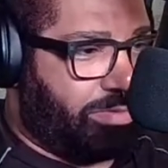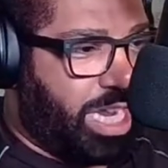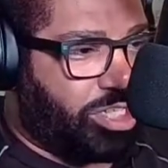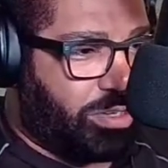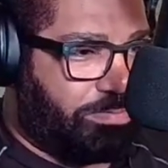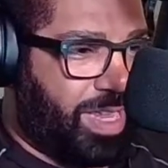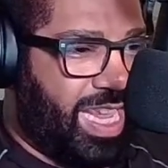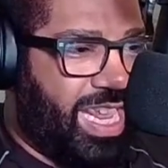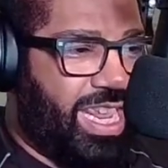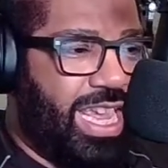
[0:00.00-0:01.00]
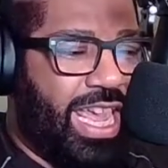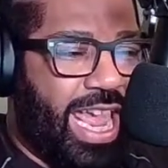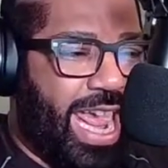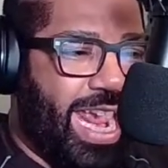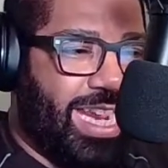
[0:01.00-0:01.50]
Pleasure P,
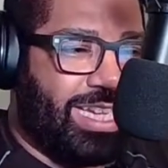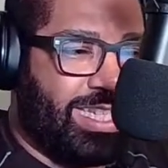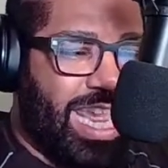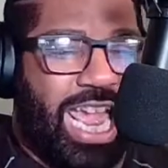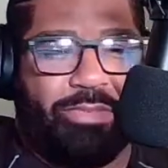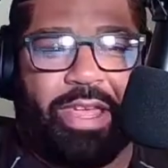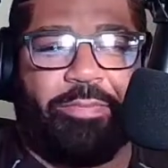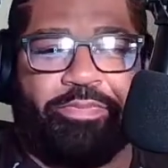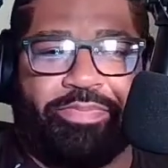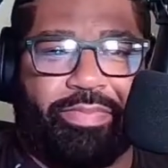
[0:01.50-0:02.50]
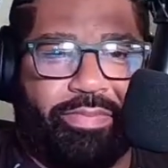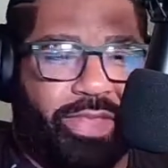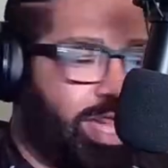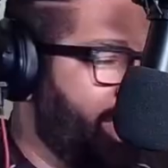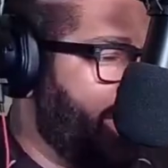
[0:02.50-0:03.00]
and Sammy.
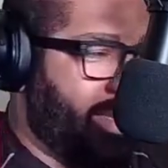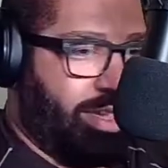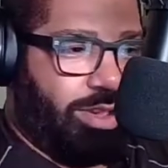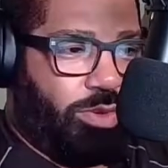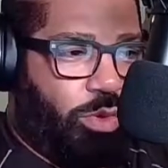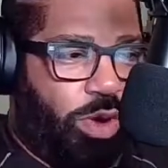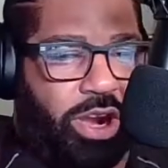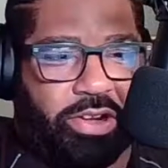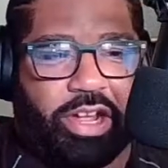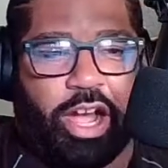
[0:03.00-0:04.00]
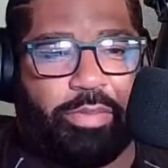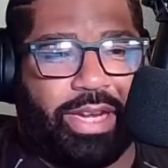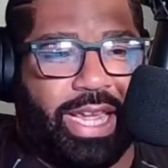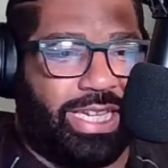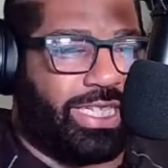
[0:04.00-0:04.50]
Weird
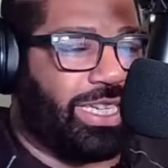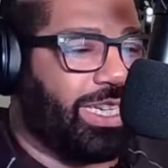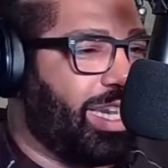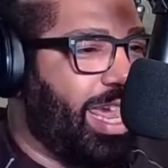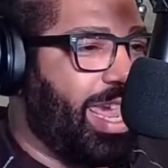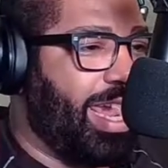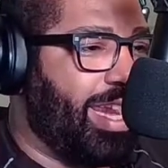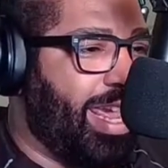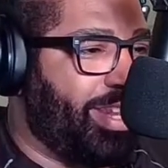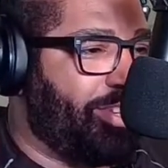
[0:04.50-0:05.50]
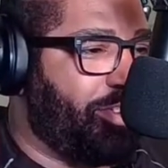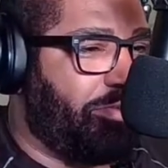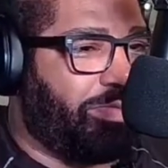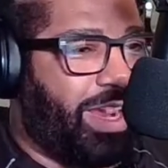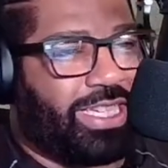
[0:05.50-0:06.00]
combination. And you
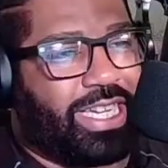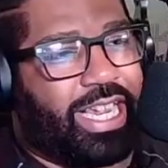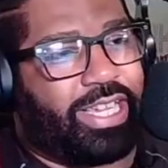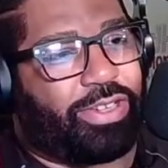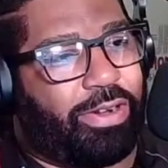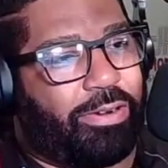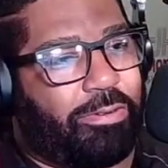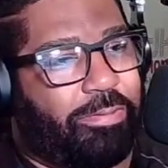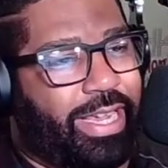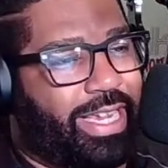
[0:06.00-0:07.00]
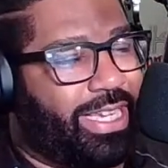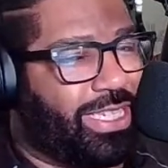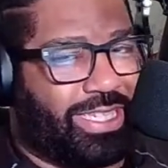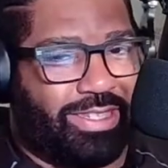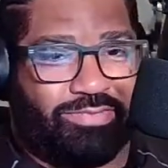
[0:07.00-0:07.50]
know, Ray J is
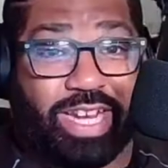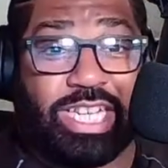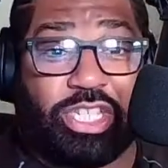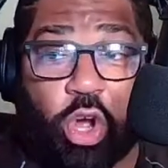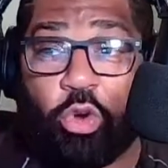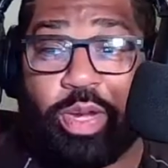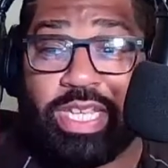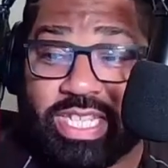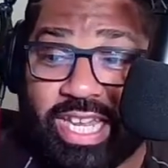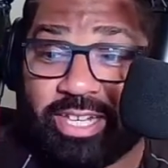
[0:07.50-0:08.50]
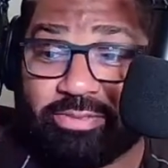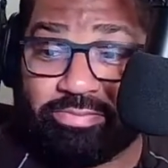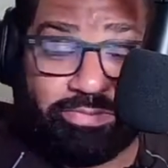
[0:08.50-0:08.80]
always lit. Right?